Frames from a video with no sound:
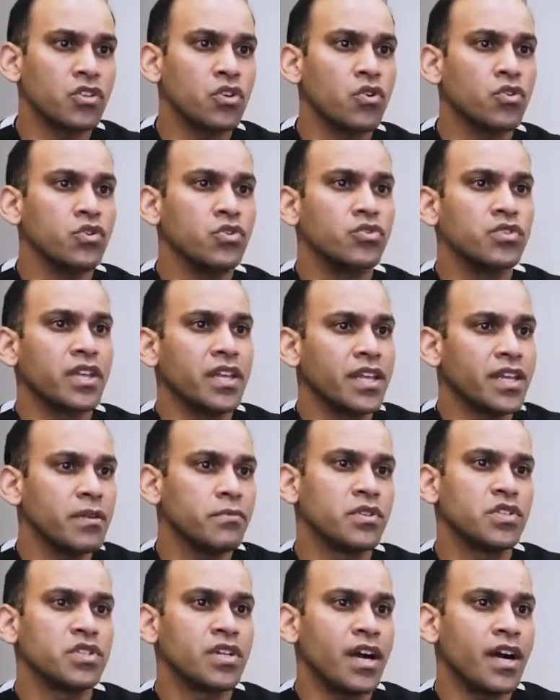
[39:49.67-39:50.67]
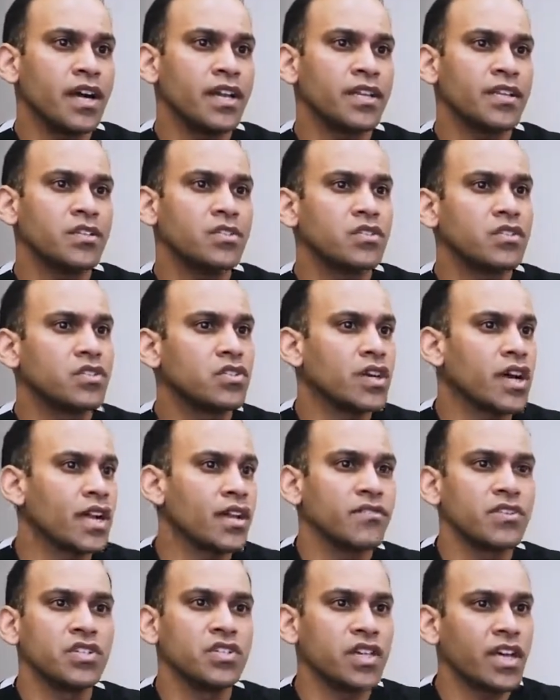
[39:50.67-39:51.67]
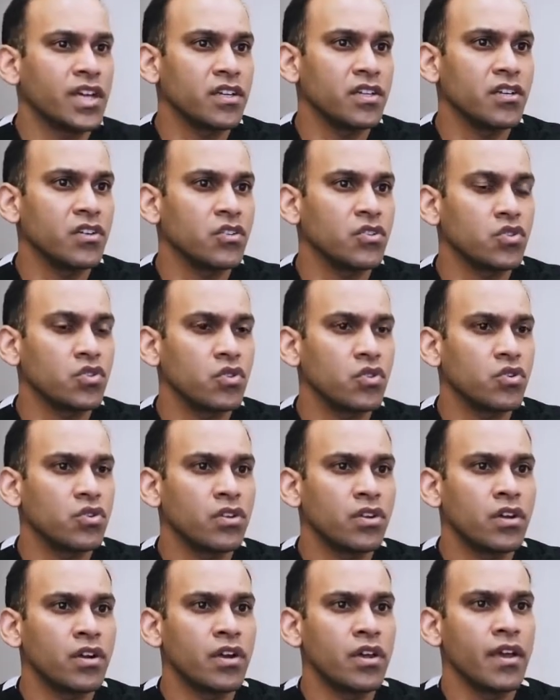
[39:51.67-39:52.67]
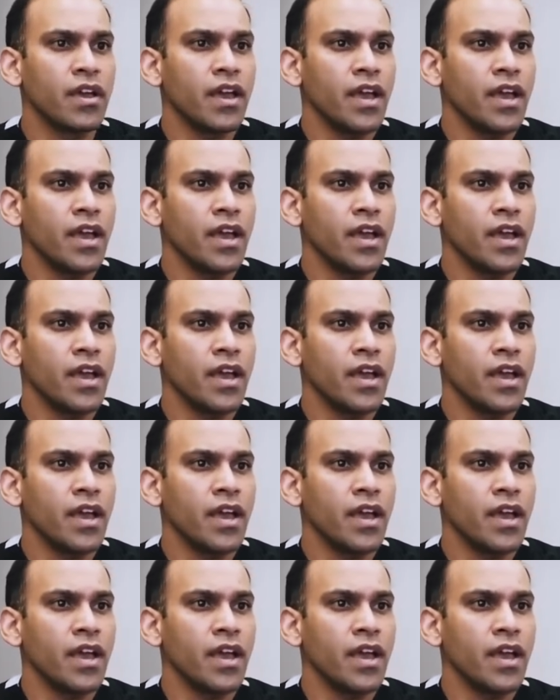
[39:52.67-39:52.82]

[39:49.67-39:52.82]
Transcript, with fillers: Don't use any image guidance to kind of inject into the shoulder.